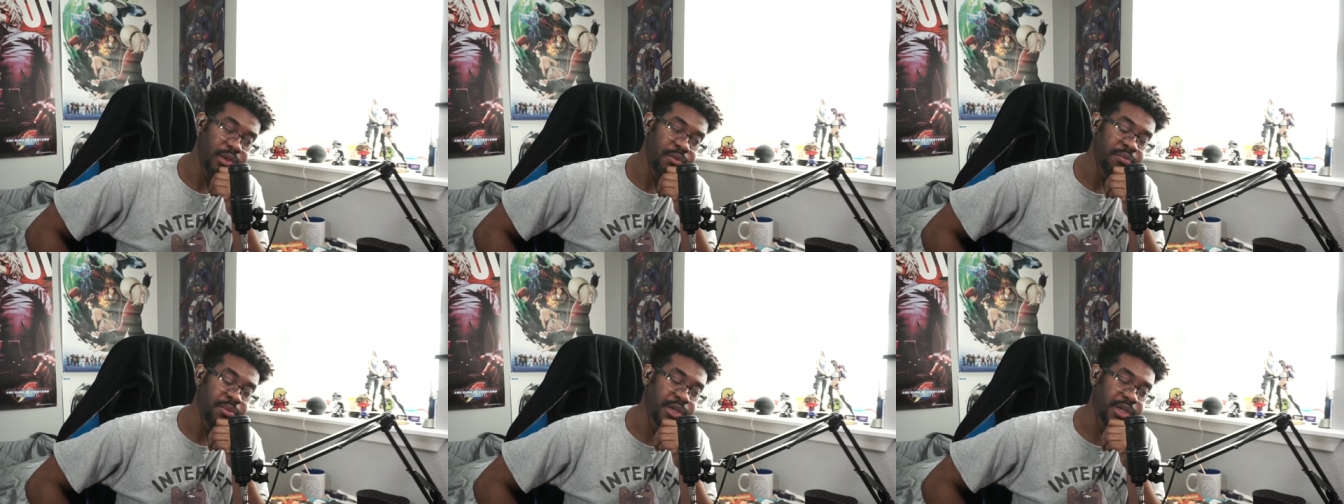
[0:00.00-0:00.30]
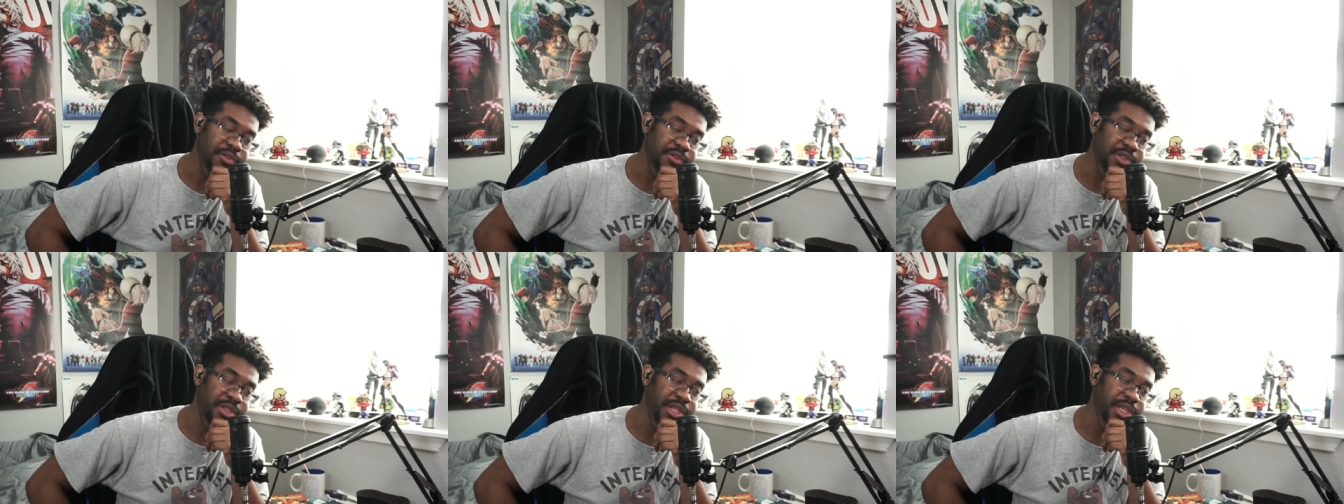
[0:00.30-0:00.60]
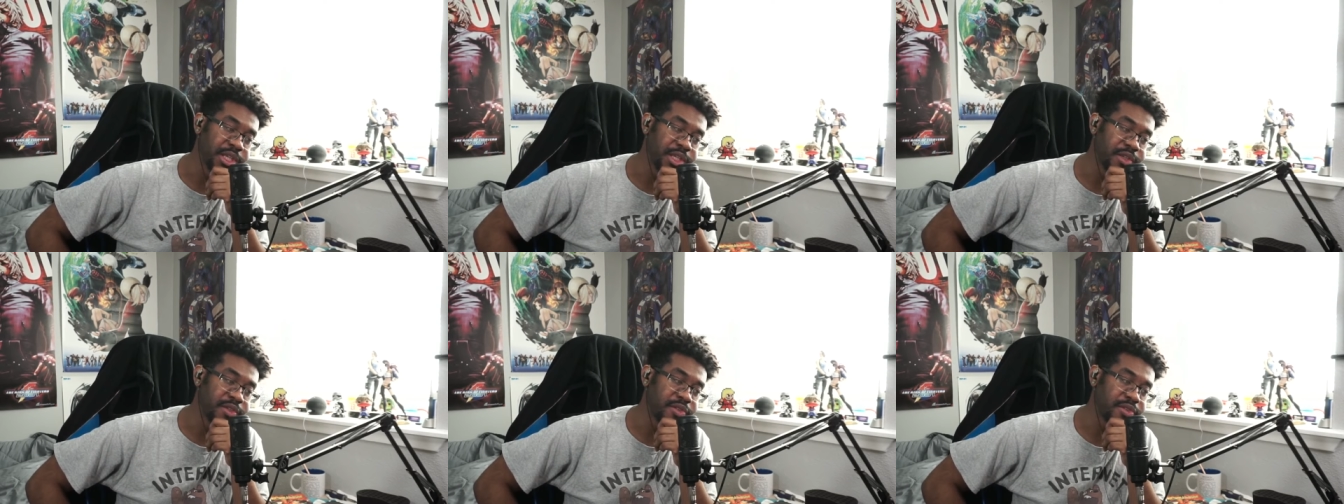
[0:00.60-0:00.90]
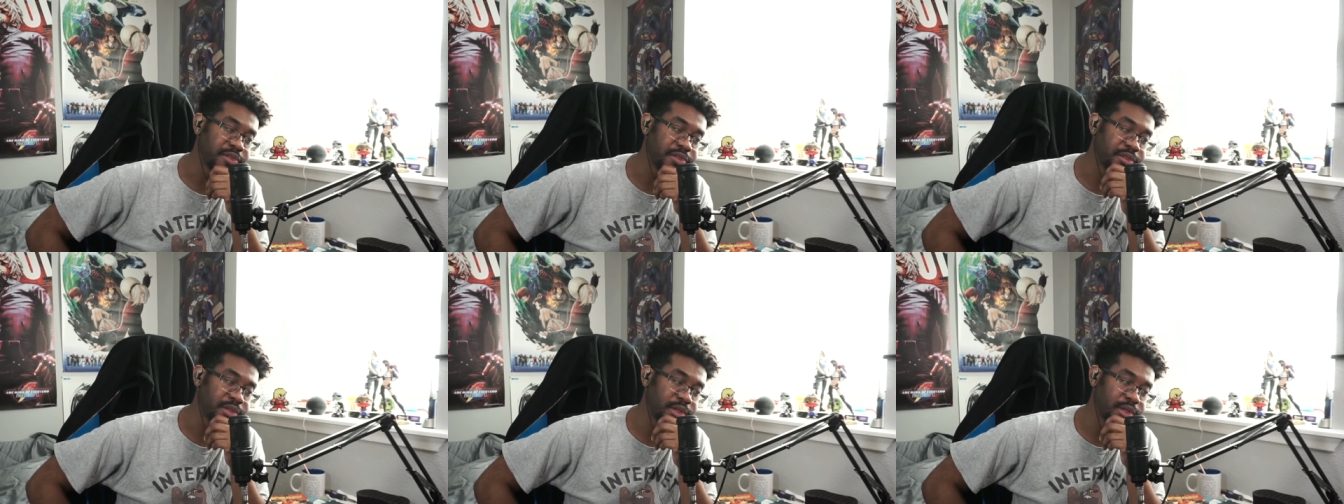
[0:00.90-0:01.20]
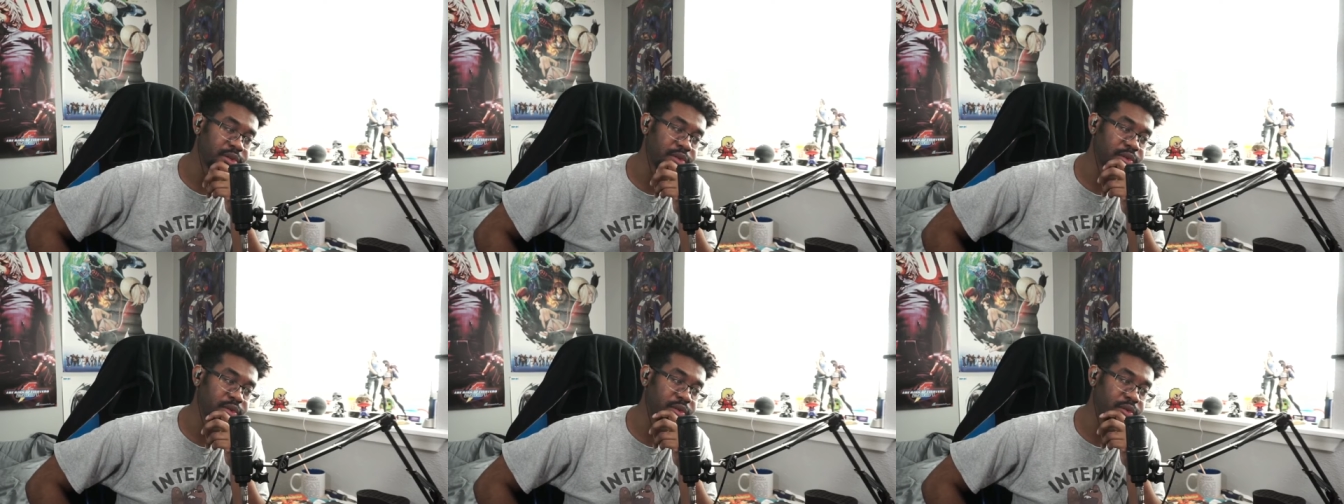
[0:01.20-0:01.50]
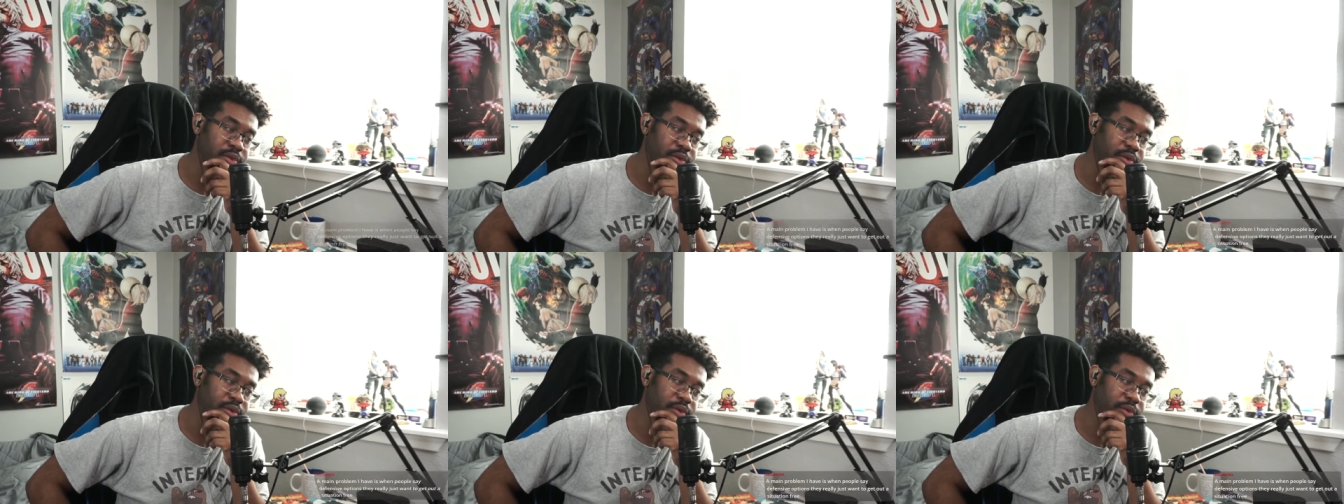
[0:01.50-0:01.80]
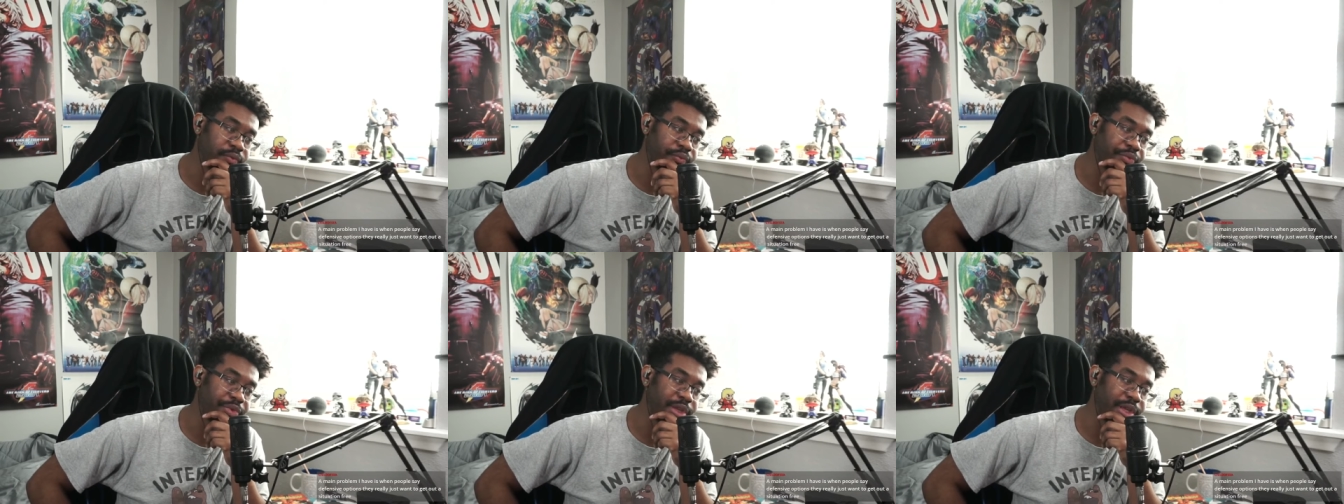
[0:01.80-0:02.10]
Because the thing is,
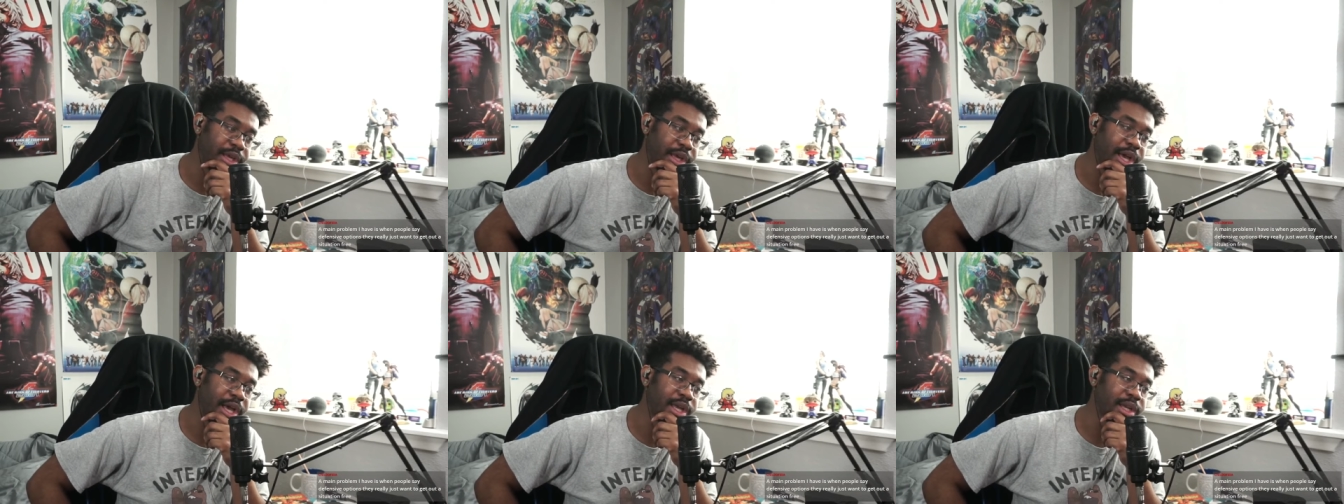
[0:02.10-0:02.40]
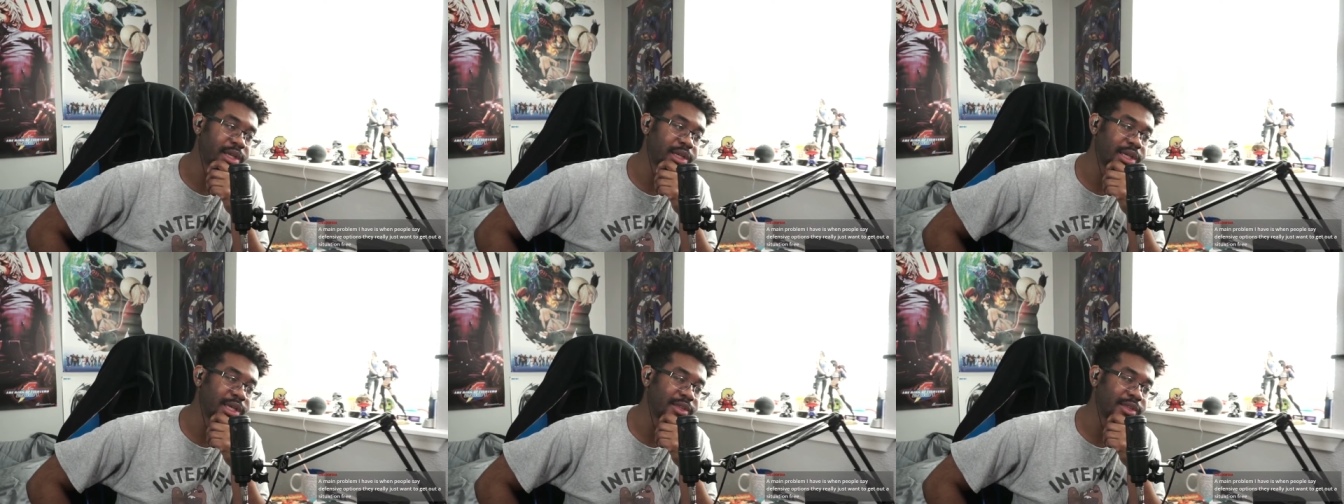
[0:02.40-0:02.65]
it kind of,